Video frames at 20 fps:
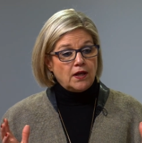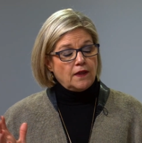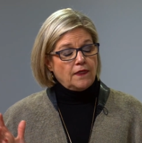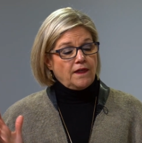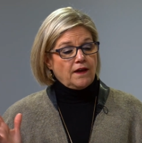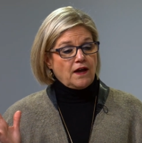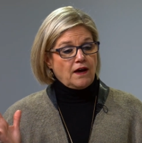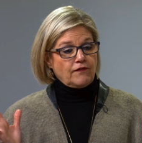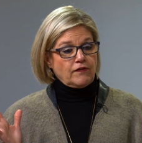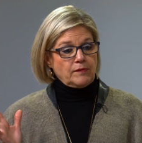the
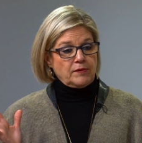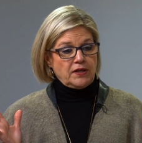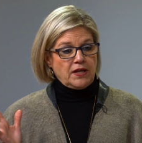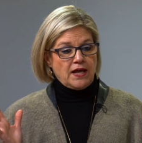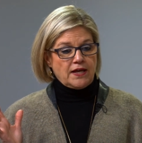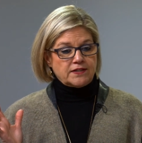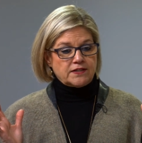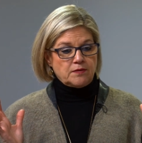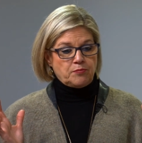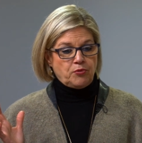government
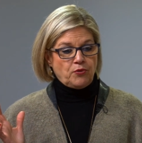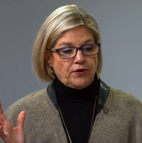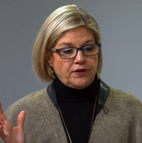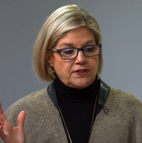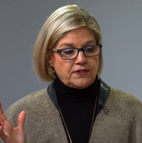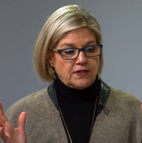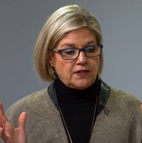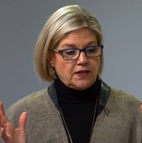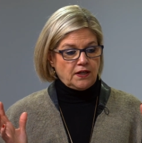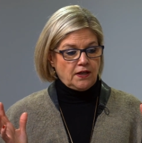has
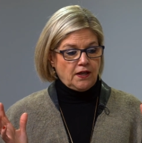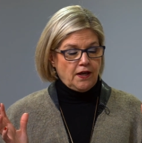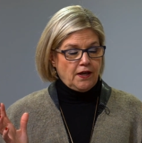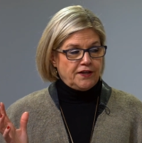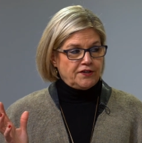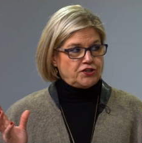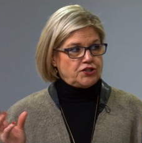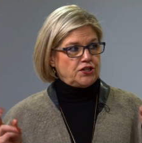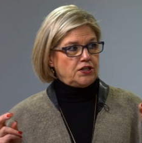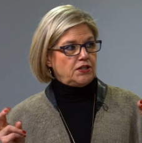appointed a
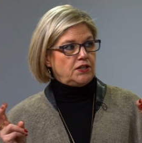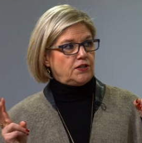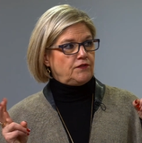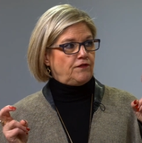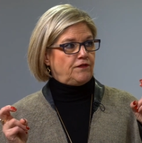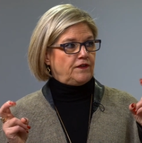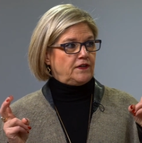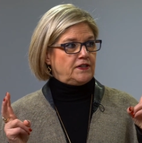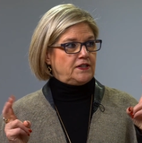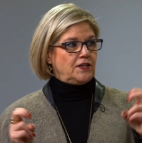
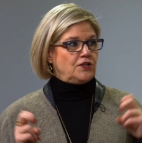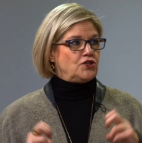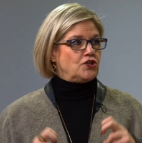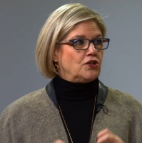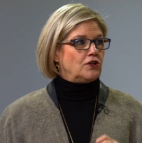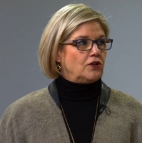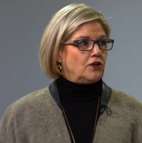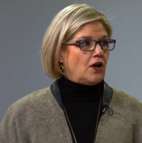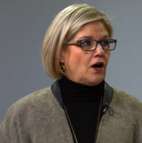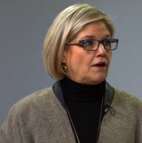chief
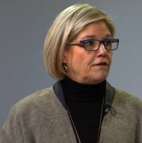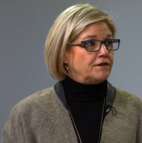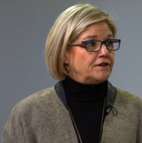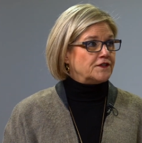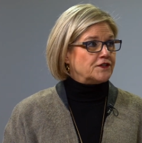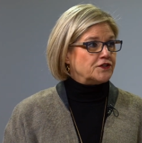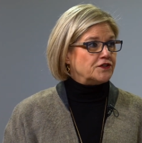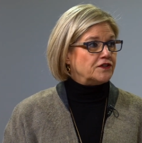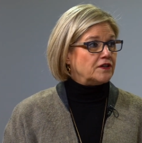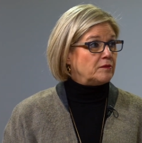digital
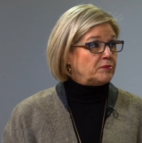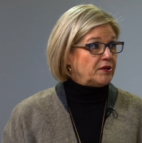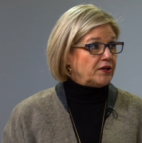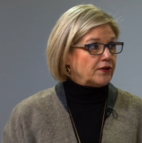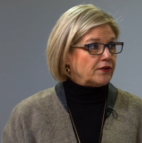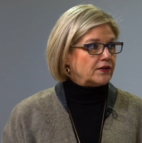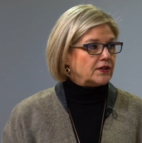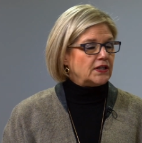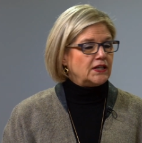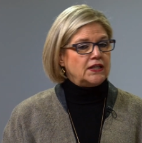officer,
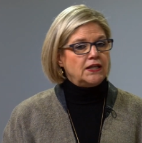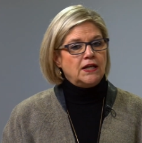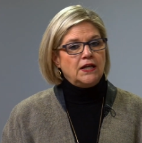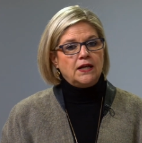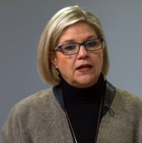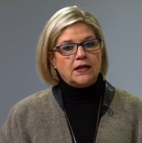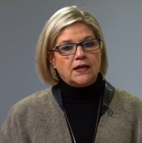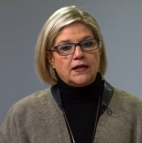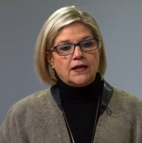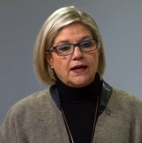apparently,
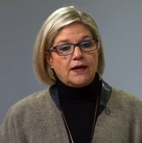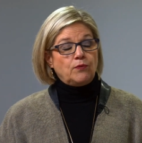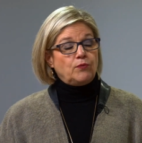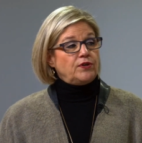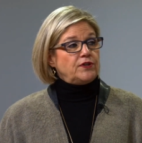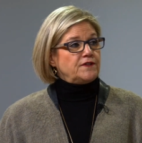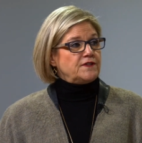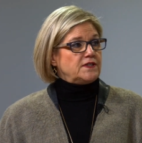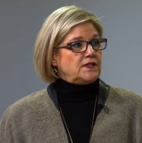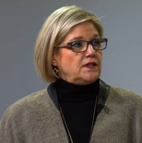uh, and
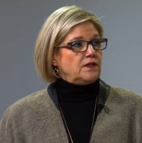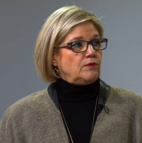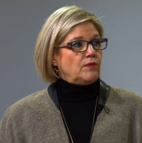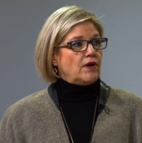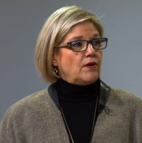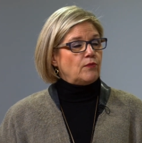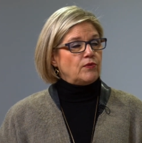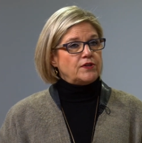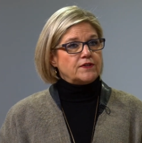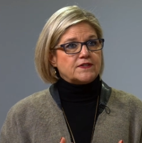we'll see.
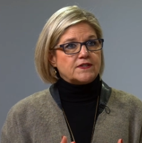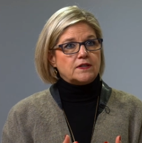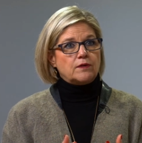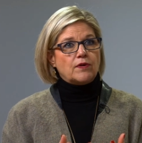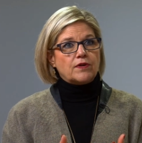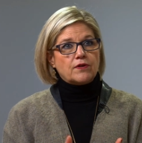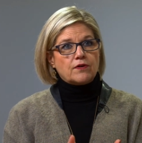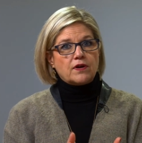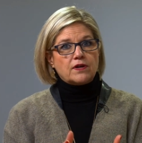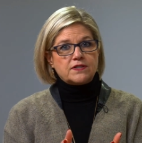We'll see
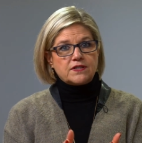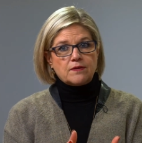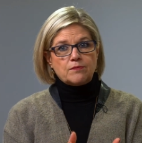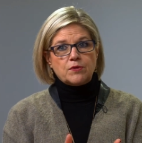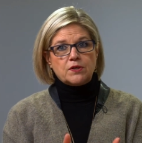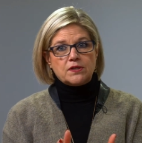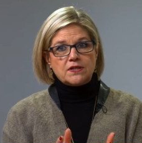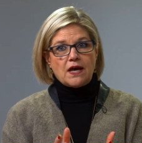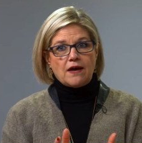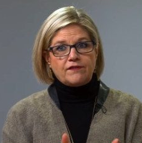whether
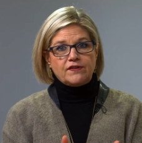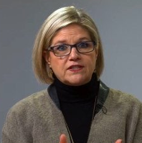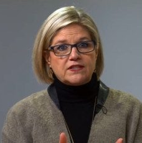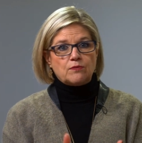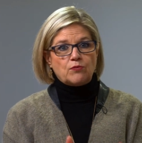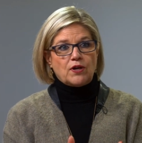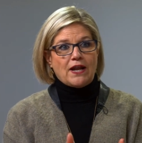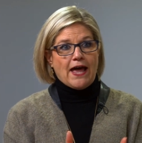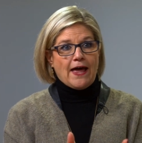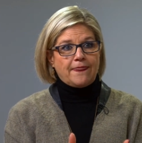someone having
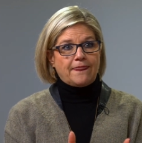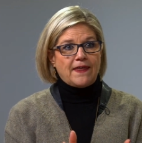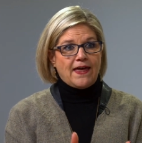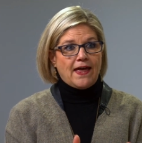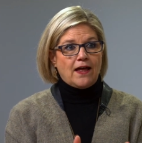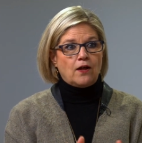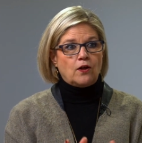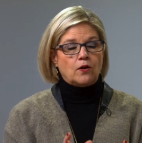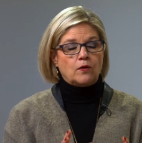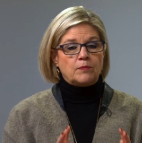someone at the
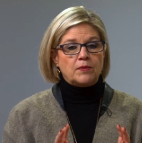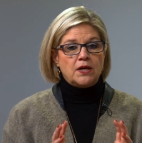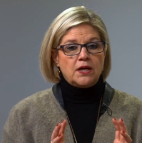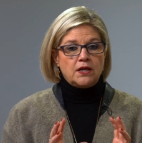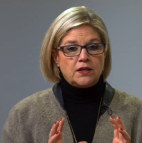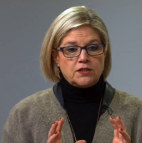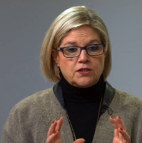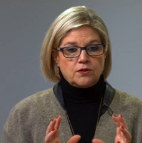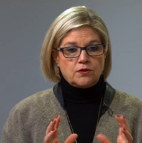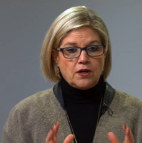helm
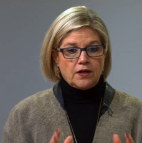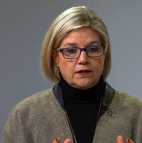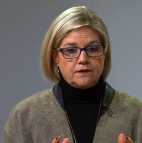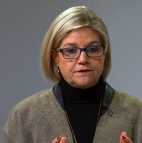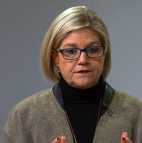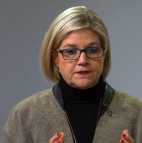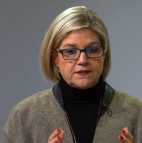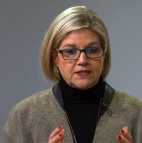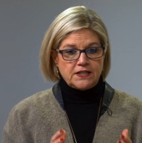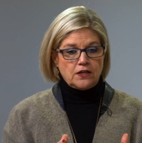to kind of
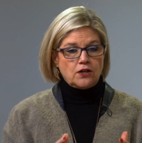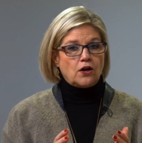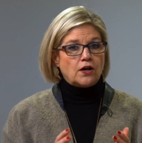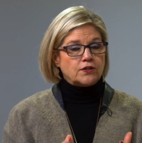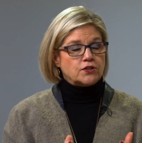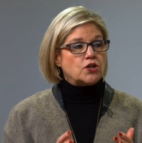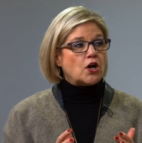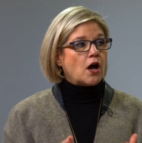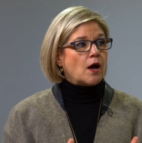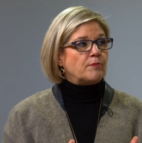stay on
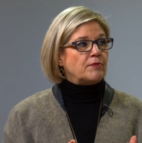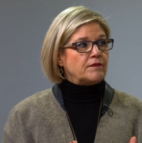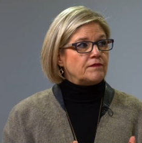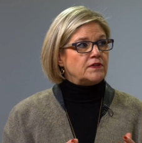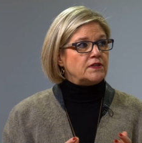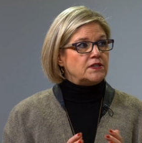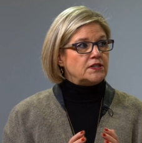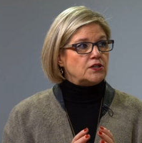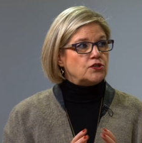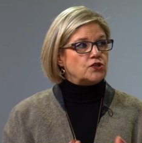top of
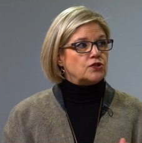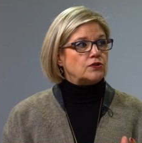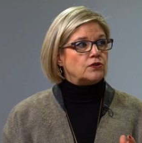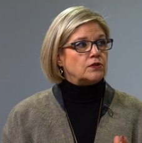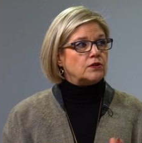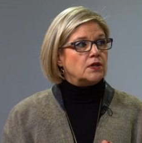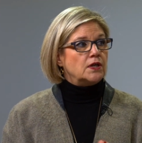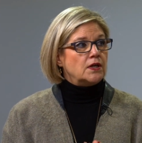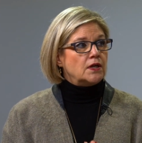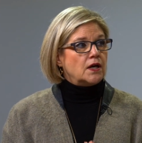the
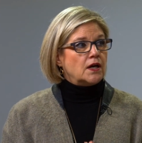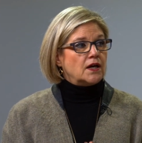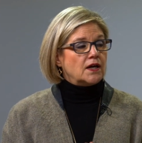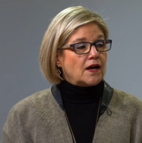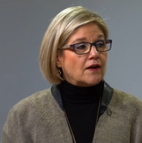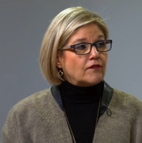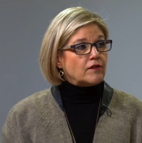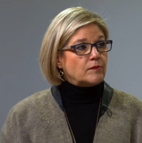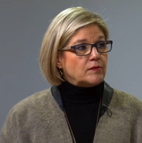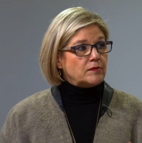digital uh,
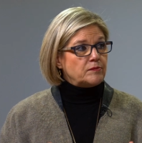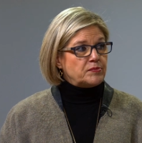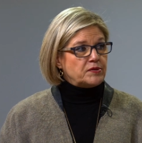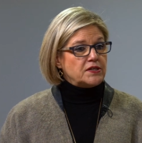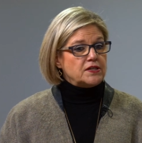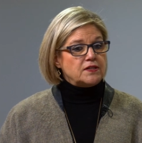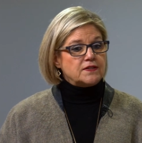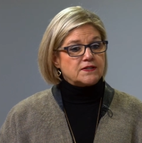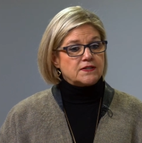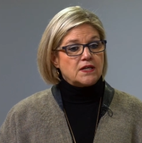government
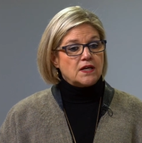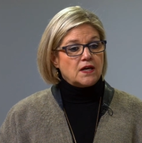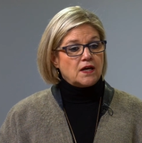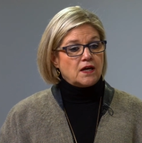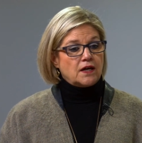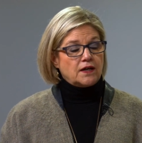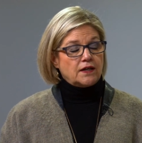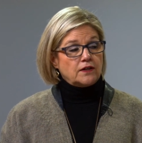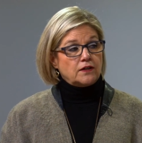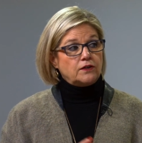piece,
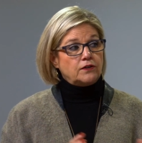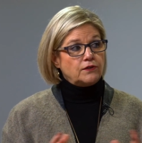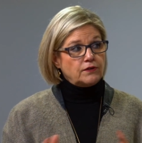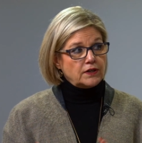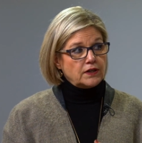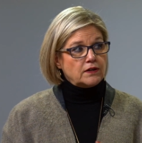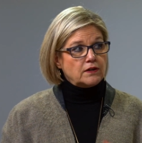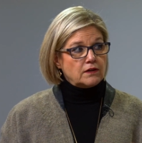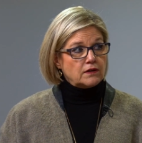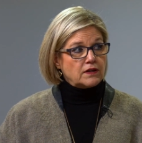uh,
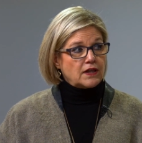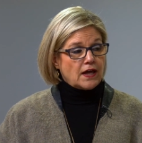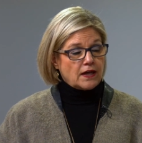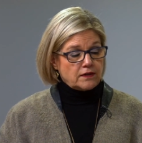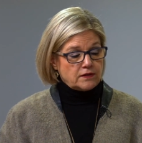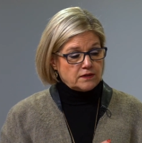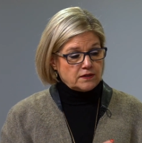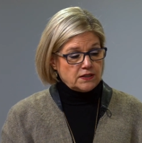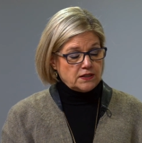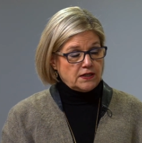including
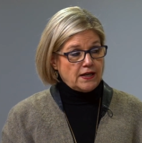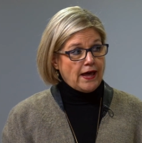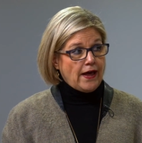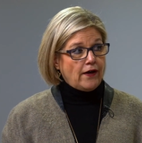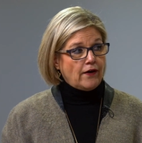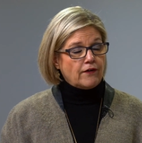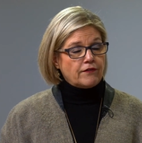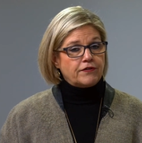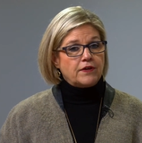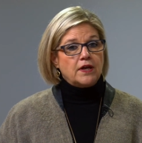that in
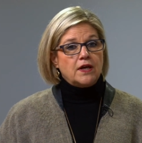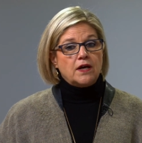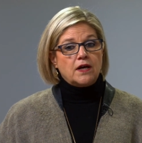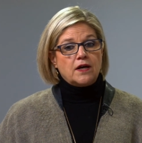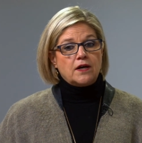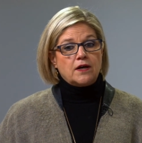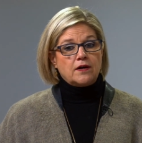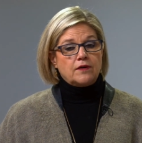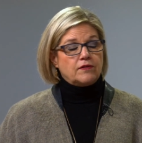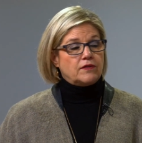health,
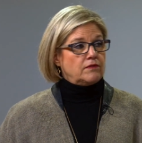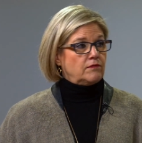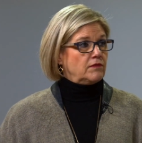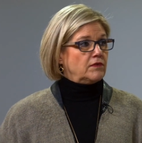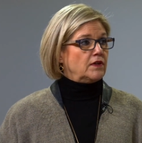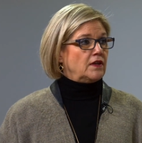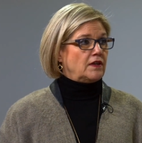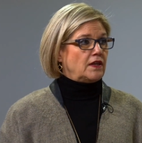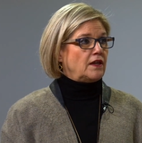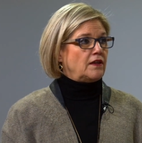
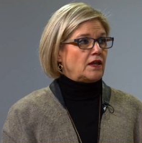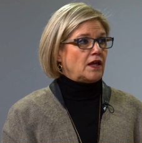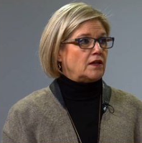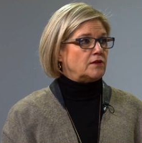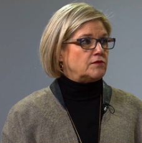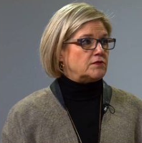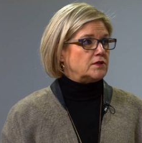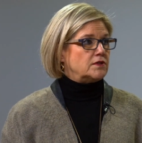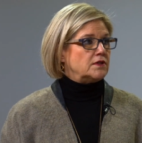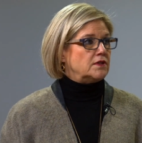that
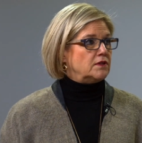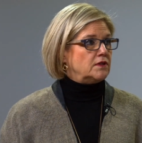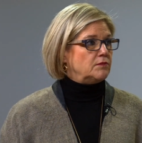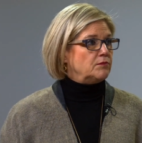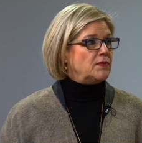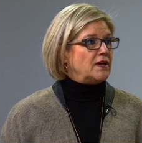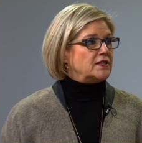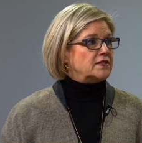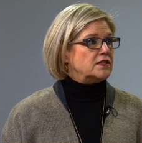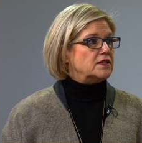that
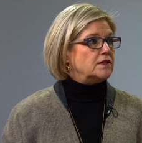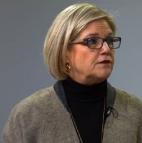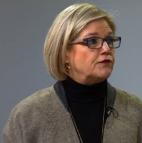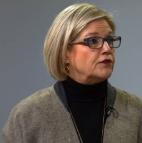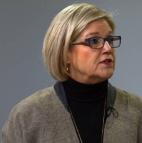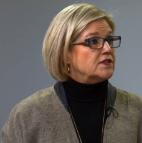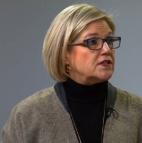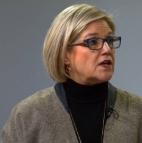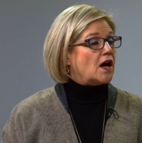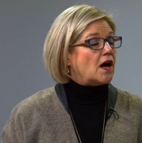makes a difference?